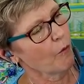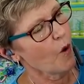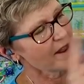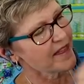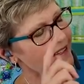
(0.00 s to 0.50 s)

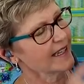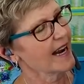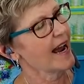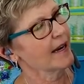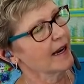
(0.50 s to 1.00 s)
one thing that
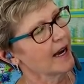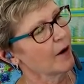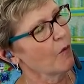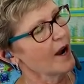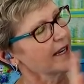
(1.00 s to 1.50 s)
I
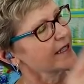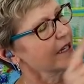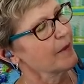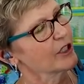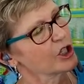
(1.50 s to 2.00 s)
uh, wanted
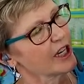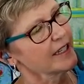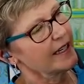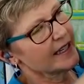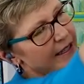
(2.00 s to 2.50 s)
to
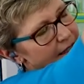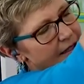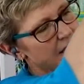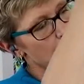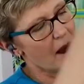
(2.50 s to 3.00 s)
mention is
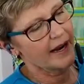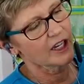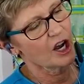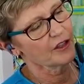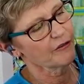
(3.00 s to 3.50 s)
the
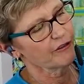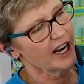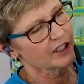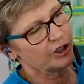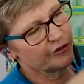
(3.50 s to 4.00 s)
pocket on the
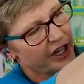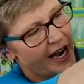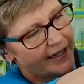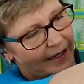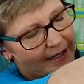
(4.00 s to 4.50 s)
front. You've
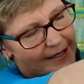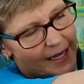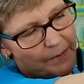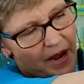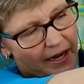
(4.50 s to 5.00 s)
got a
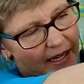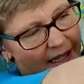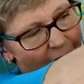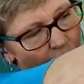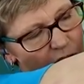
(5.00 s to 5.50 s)
slip pocket
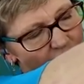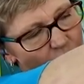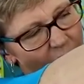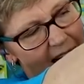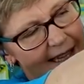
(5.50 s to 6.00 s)
here, which is
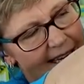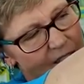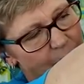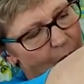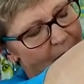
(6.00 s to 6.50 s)
where I like
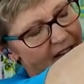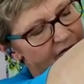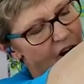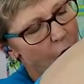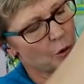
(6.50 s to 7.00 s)
to put my
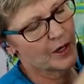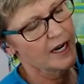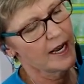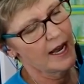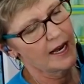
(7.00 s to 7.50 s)
phone,
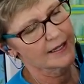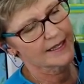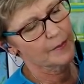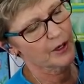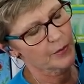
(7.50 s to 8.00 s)
a
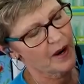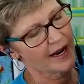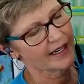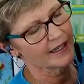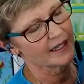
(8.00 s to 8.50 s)
zippered
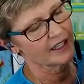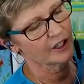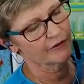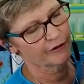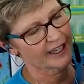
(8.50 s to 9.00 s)
pocket
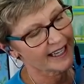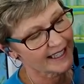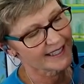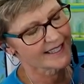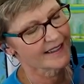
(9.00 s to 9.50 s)
here for
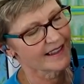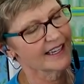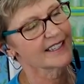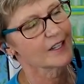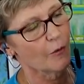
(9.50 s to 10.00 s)
keys and
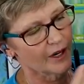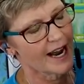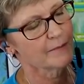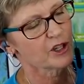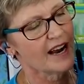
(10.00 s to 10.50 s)
things. So when
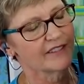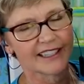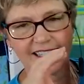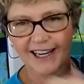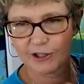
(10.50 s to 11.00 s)
I'm
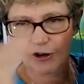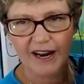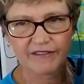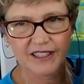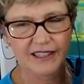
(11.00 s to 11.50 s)
traveling and I
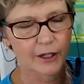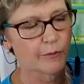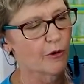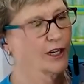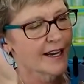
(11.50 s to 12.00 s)
drive to the
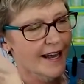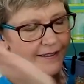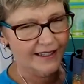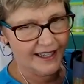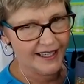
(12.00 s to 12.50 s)
airport,
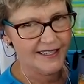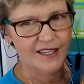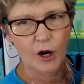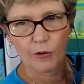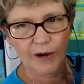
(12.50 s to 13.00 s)
the
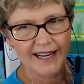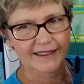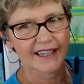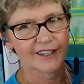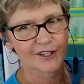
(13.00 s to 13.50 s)
keys go right
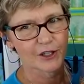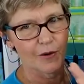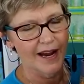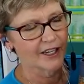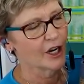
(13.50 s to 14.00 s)
there.
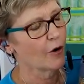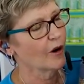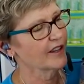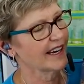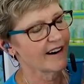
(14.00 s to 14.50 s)
So I know
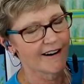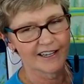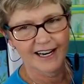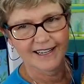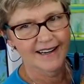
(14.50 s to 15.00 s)
where they are
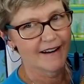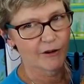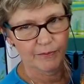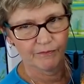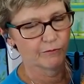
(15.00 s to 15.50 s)
and I
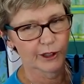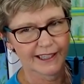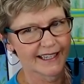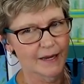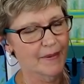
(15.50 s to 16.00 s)
never
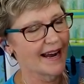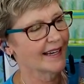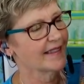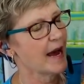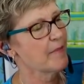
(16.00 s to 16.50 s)
really get
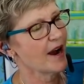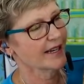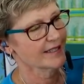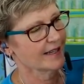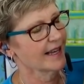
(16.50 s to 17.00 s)
back in that
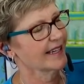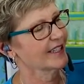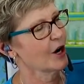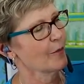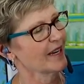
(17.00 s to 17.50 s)
pocket till I
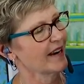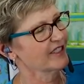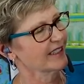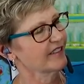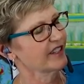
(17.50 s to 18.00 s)
get home and have
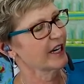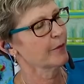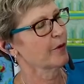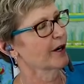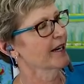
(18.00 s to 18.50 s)
to leave the
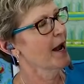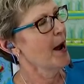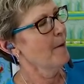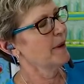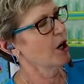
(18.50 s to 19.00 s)
airport.
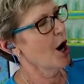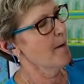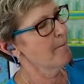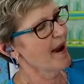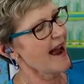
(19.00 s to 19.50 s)
But
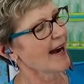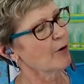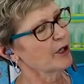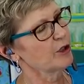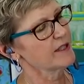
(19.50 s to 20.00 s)
on
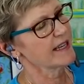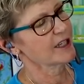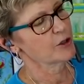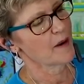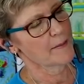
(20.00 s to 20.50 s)
back, when you
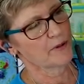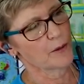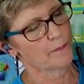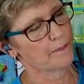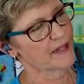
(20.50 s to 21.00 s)
said you might
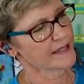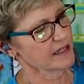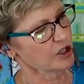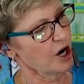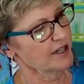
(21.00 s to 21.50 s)
put
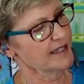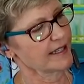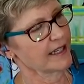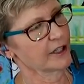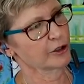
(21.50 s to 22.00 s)
business cards
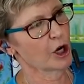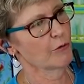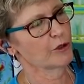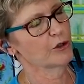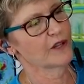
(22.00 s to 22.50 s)
in here.
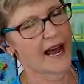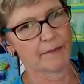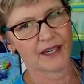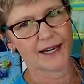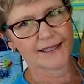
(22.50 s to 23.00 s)
Don't do that
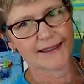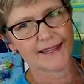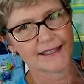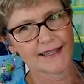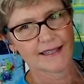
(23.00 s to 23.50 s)
because
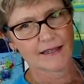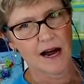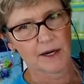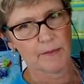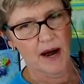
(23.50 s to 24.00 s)
this is
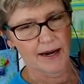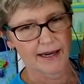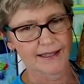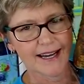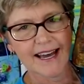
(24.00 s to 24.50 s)
not a
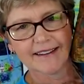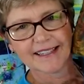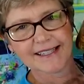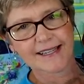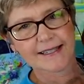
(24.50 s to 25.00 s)
pocket.
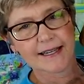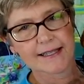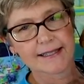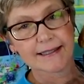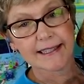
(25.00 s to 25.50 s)
This is a oh.
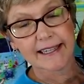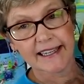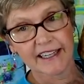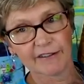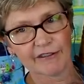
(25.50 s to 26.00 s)

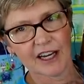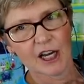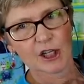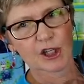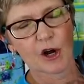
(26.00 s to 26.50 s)
sleeve
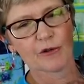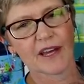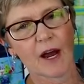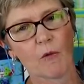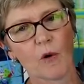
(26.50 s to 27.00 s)
so
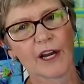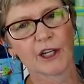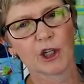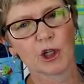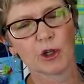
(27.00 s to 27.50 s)
that
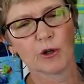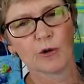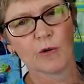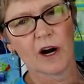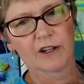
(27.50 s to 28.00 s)
when
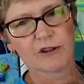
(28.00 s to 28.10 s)
you are